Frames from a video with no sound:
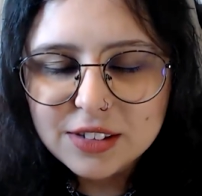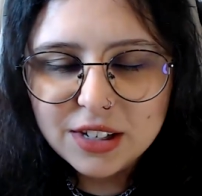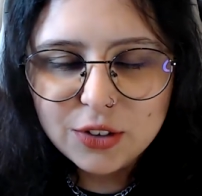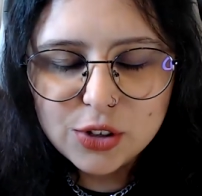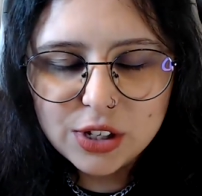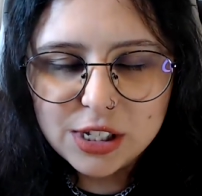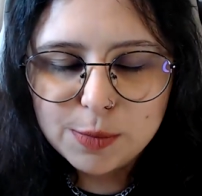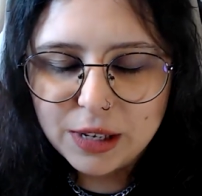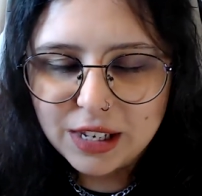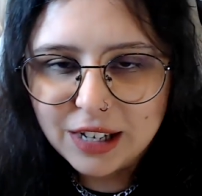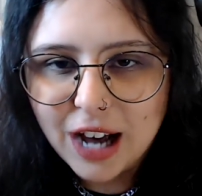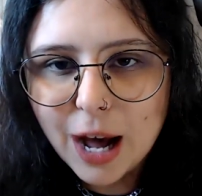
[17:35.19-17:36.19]
industry
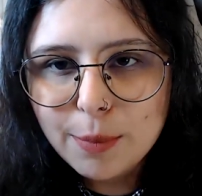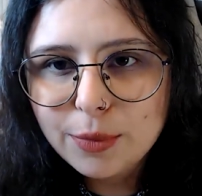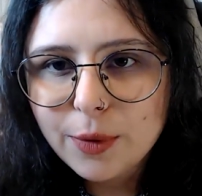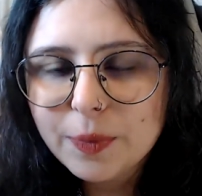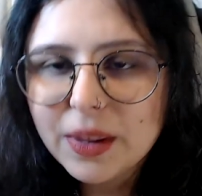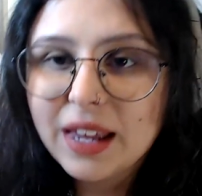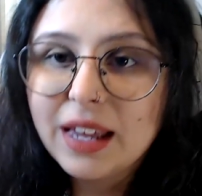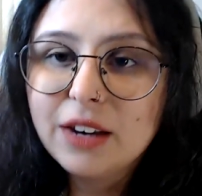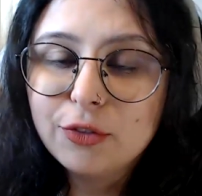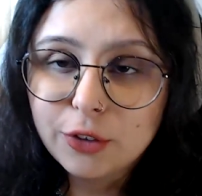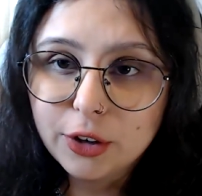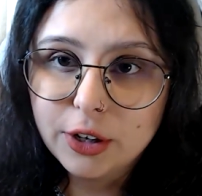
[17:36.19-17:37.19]
speaking up.
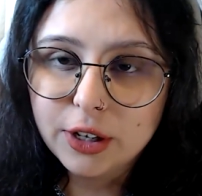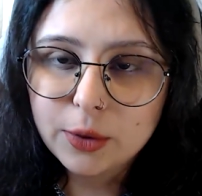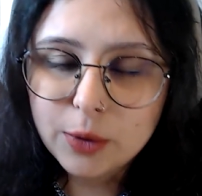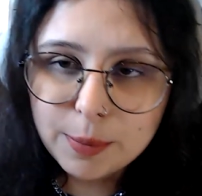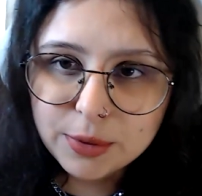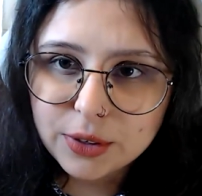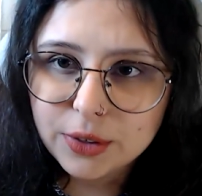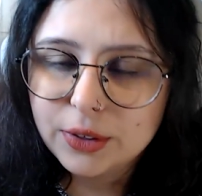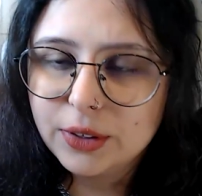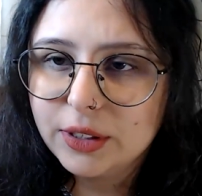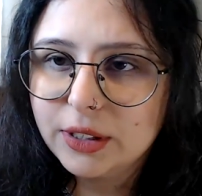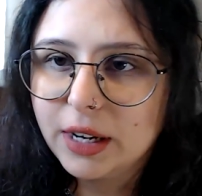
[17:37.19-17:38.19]
And for
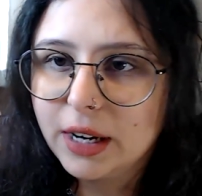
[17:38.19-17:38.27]
crypto,